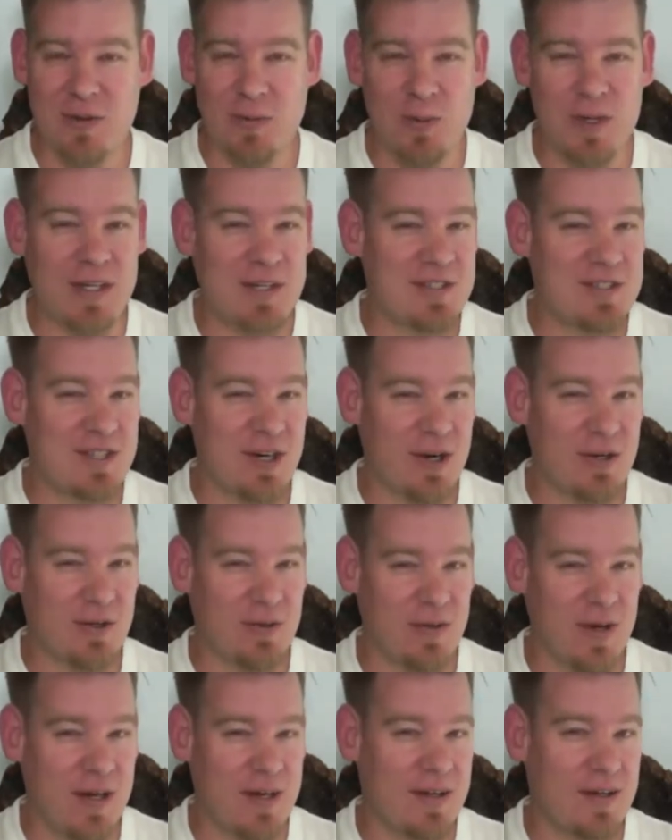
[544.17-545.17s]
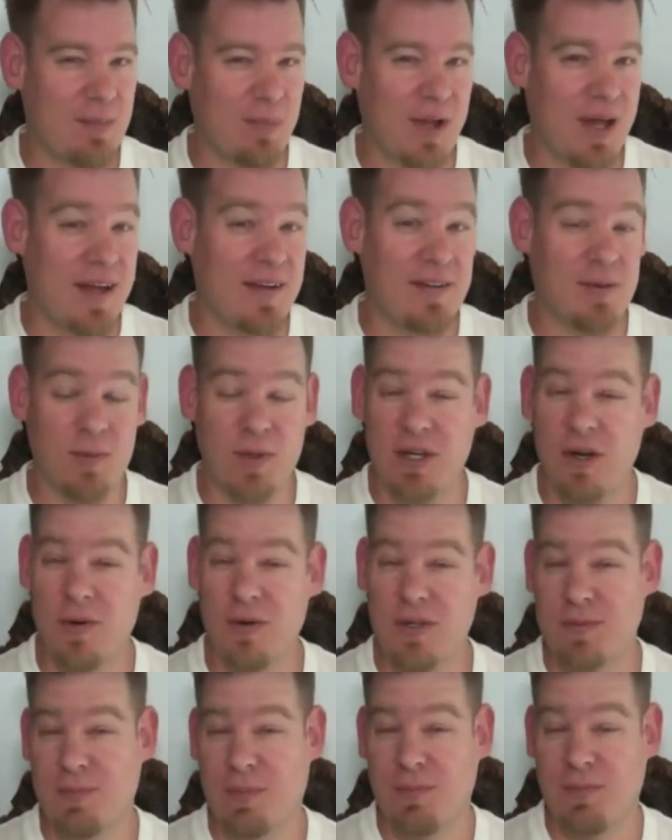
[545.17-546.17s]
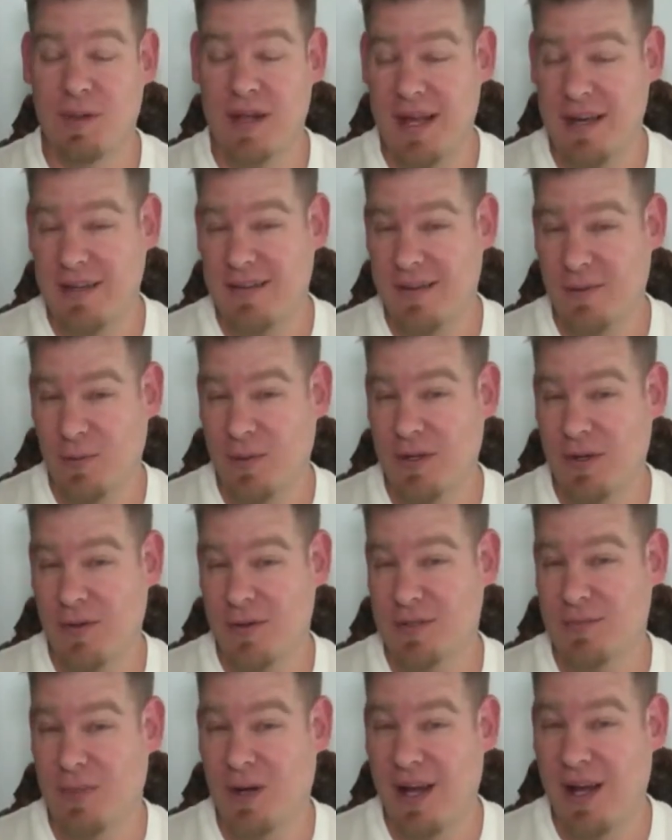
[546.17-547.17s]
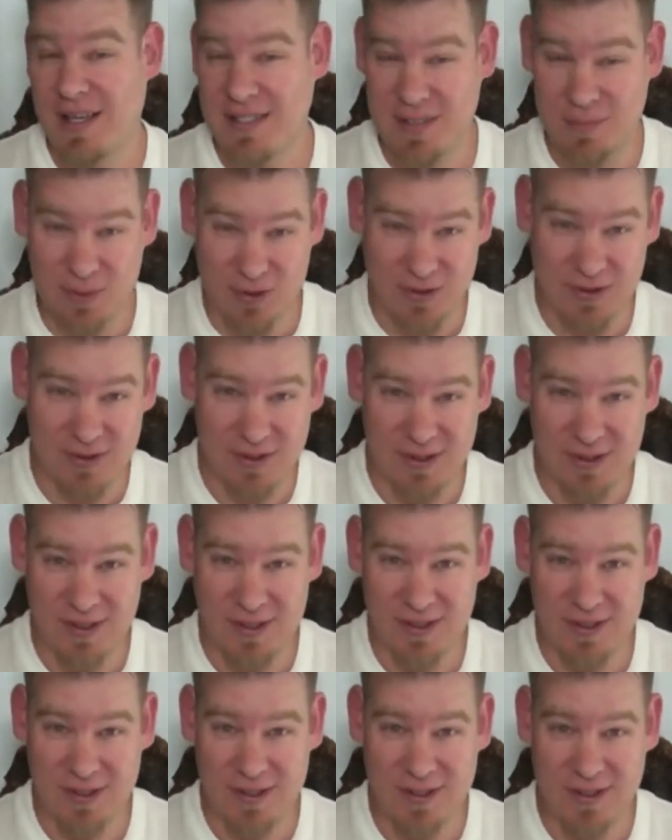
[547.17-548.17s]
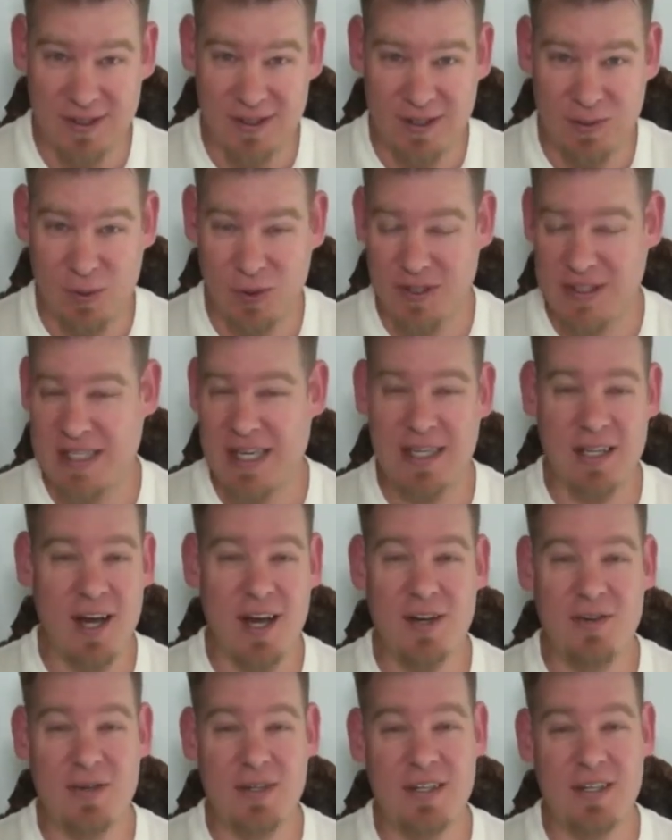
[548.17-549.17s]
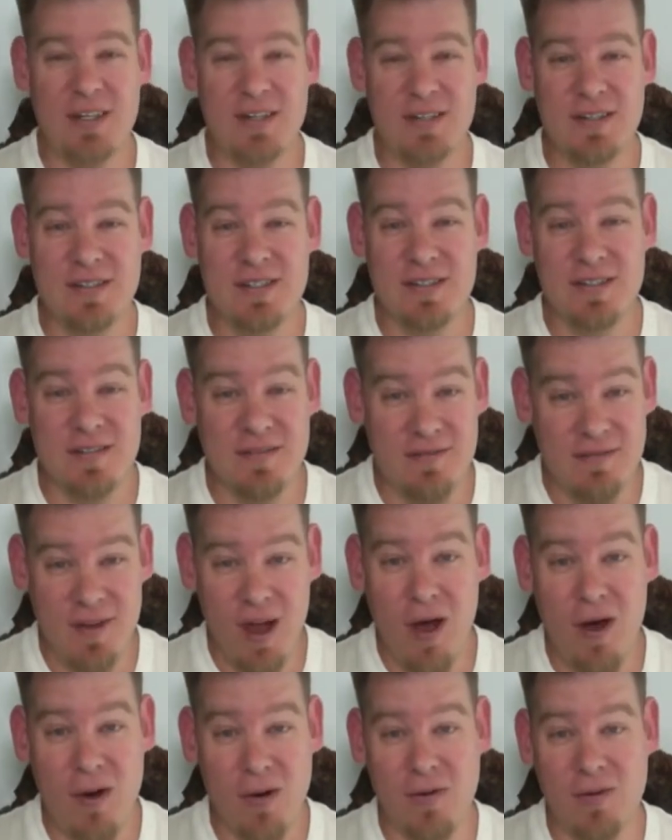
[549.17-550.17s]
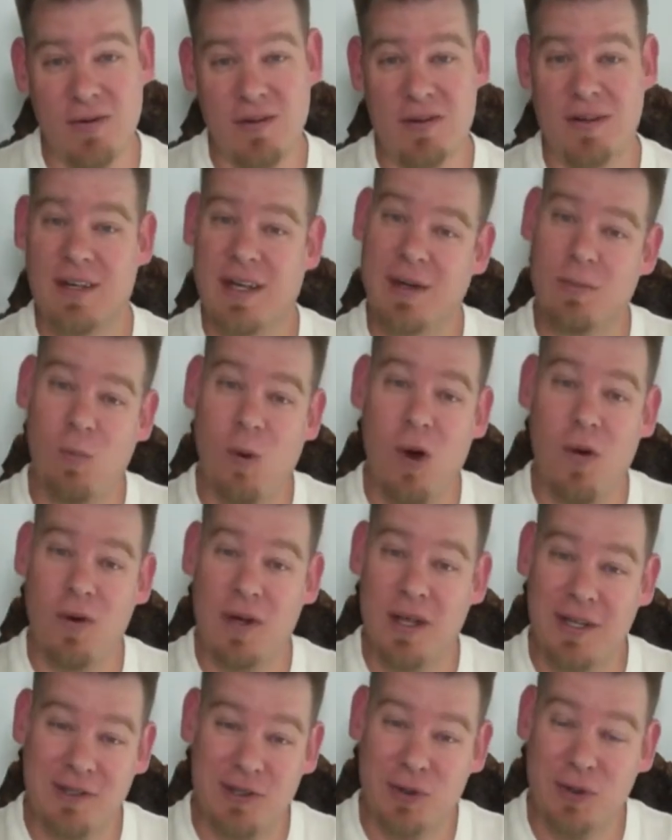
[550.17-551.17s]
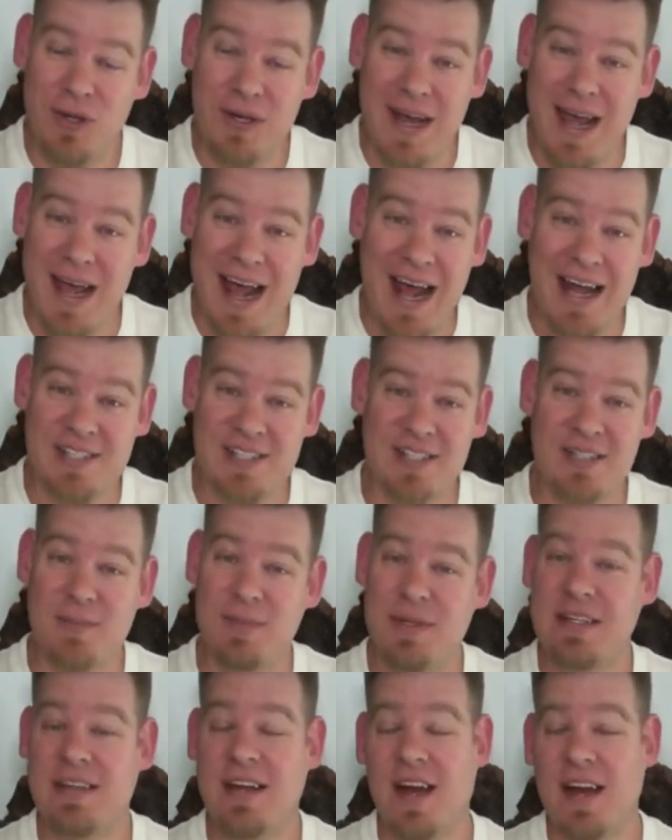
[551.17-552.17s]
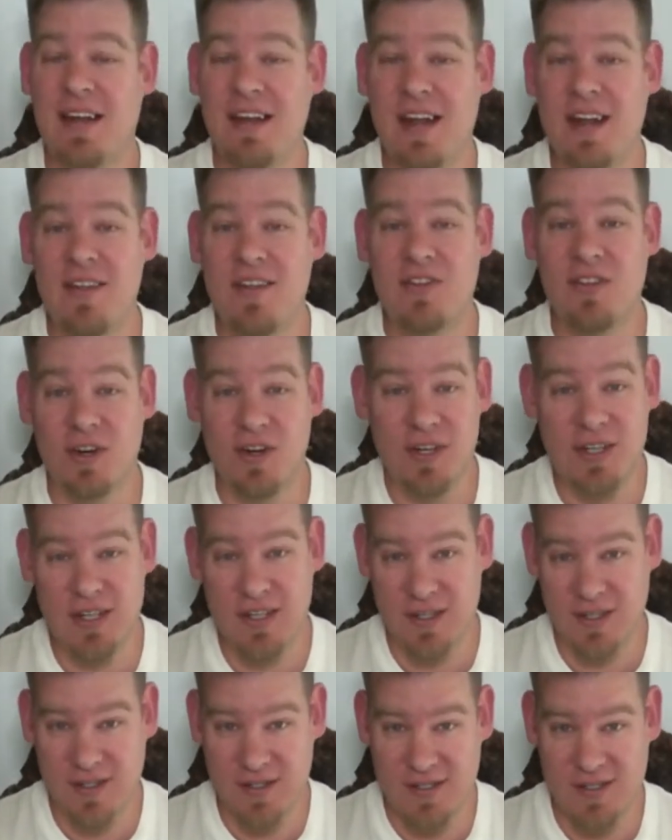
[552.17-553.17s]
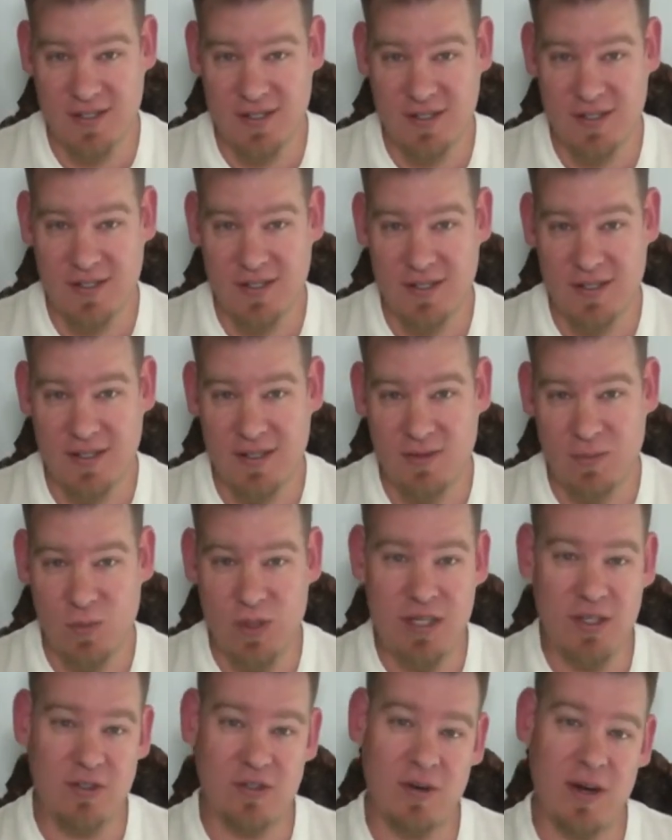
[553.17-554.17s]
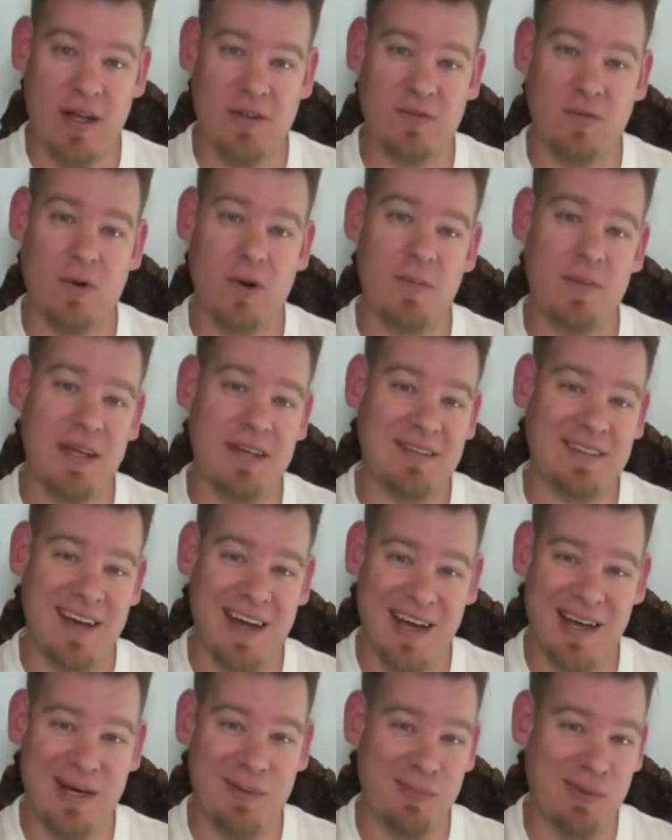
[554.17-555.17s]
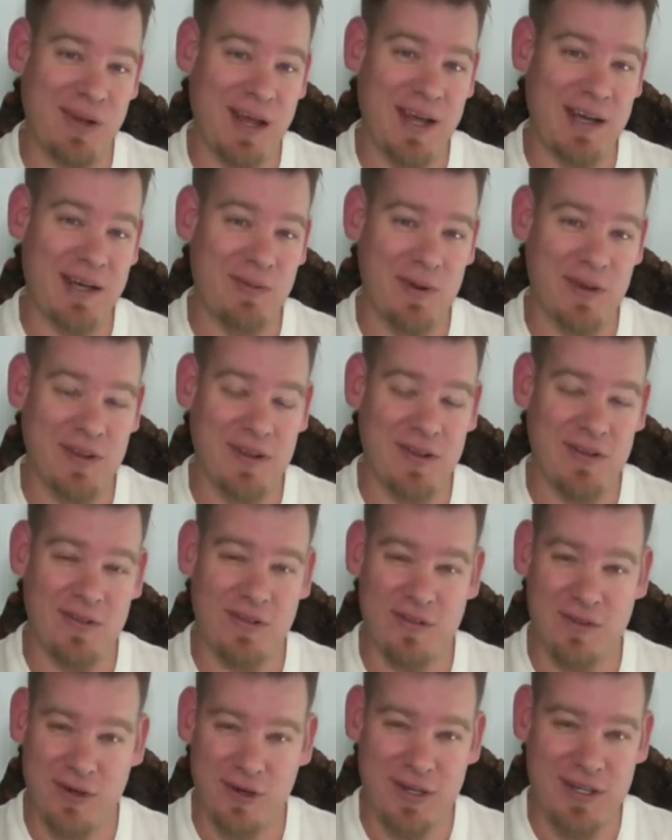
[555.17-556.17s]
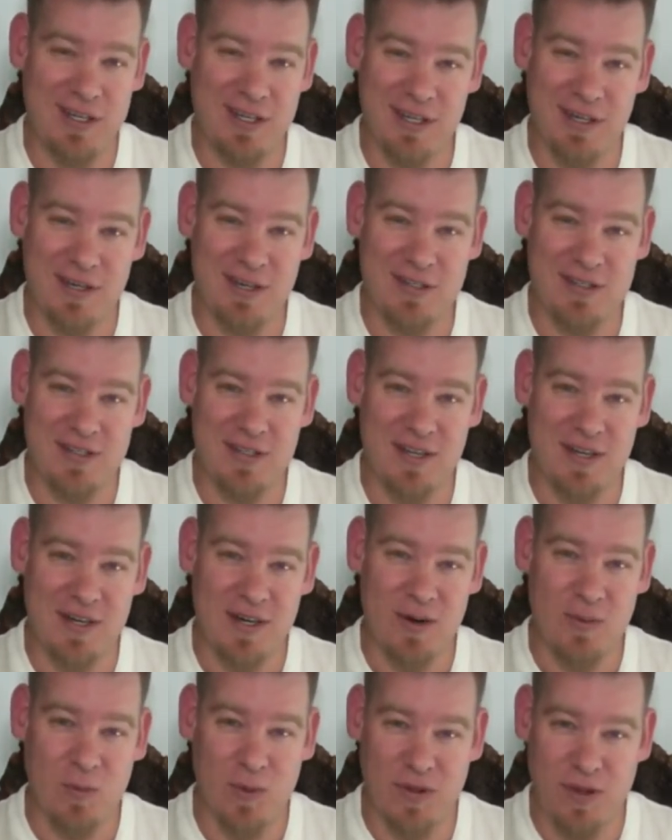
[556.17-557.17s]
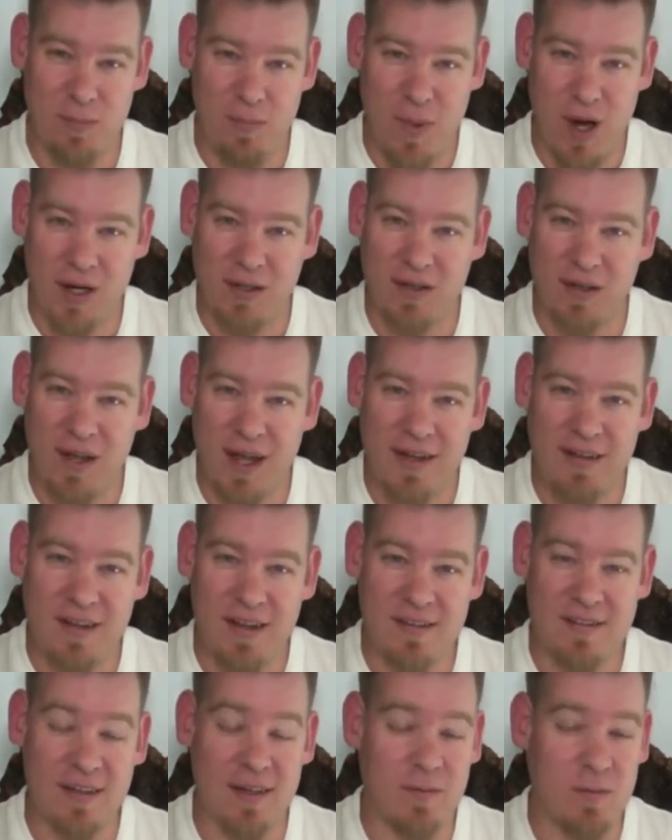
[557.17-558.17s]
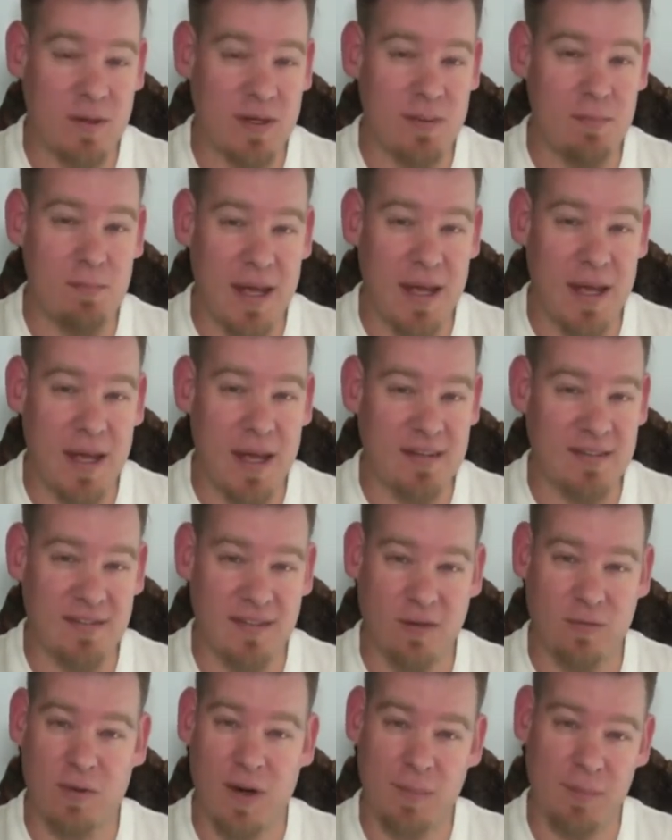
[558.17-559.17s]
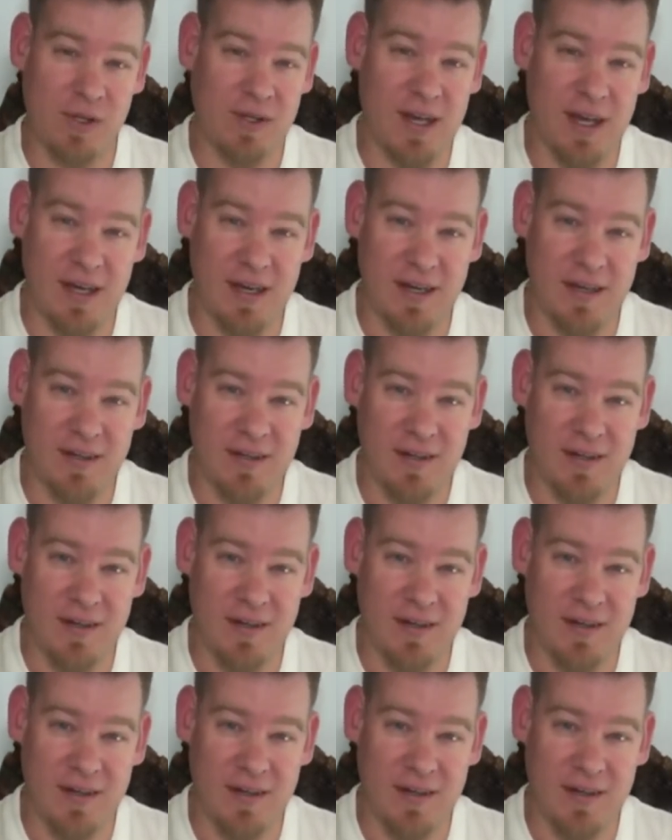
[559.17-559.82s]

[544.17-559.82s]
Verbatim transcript: that we can start creating the planet that we know is planet that we know is possible. Will it take 100 years? No, it won't. It could actually be done in 30 years. We could transform the entire planet within 30 years with a model like this if we can make it self replicating.